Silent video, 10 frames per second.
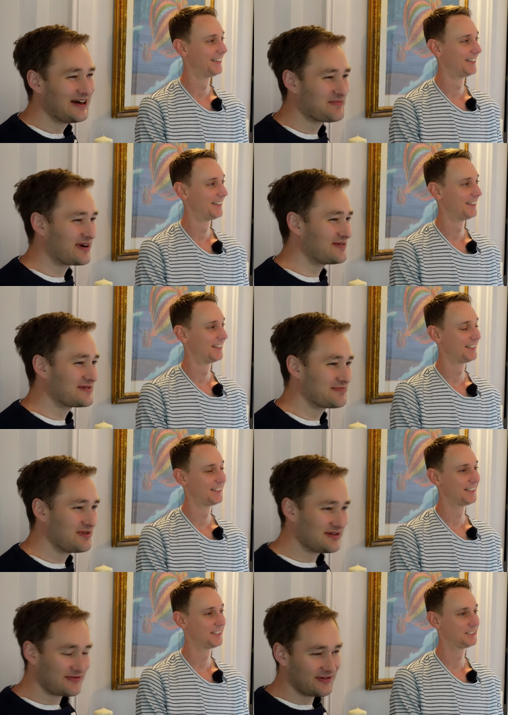Speaker 1: But it was a
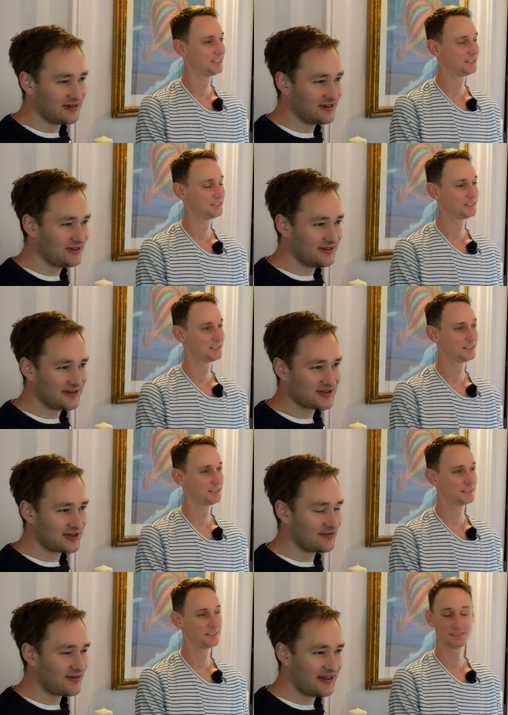beautiful sort
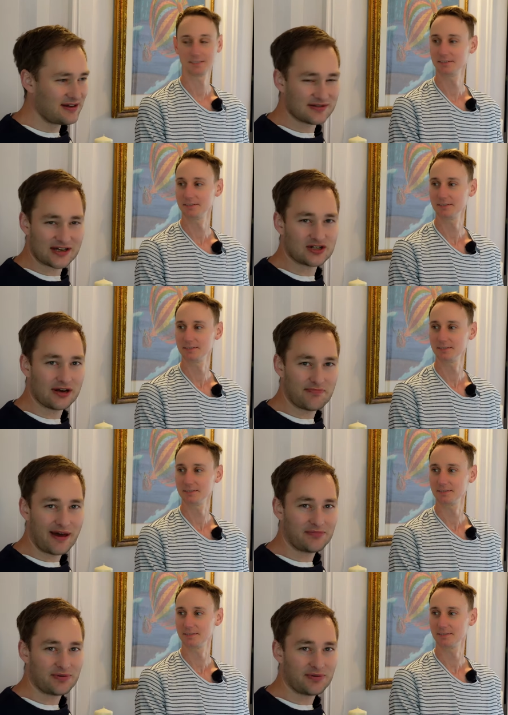of, I think it was actually a bed